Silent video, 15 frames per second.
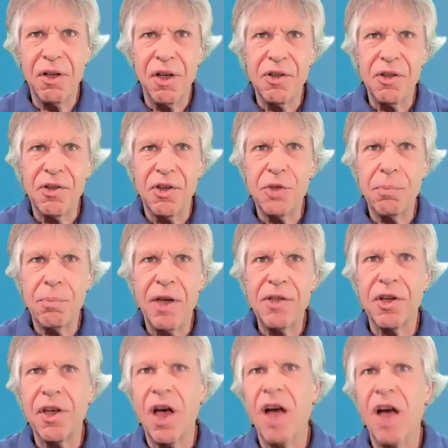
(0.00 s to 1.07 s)
is the
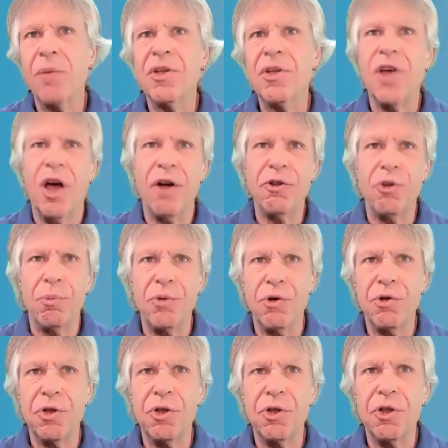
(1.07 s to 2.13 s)
space economy's
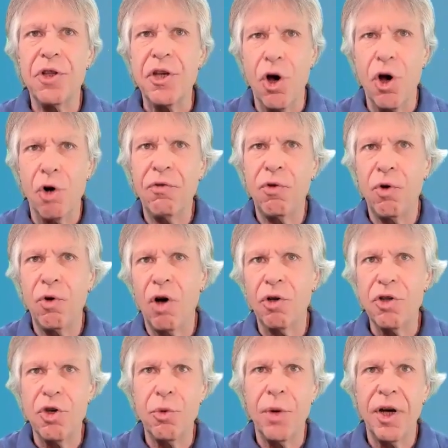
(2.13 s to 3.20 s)
contribution to the overall
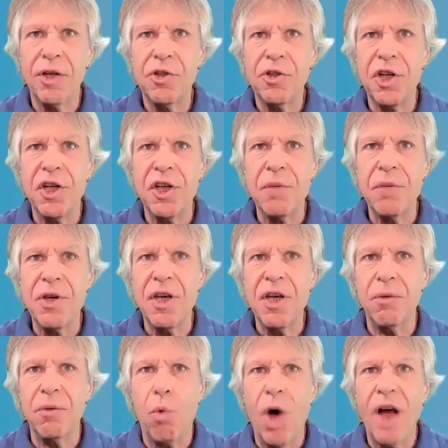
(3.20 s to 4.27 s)
U.S. GDP,
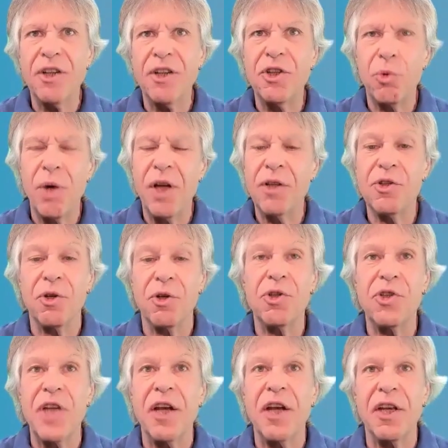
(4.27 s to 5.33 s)
and what trends are
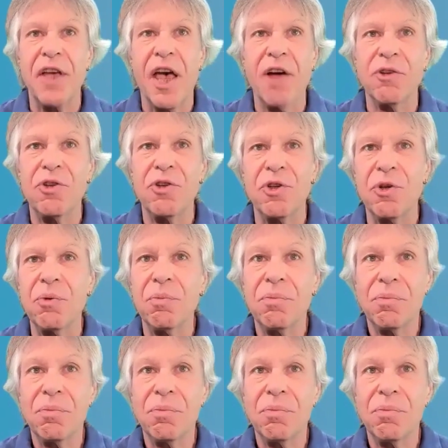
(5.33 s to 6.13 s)
standing out to you?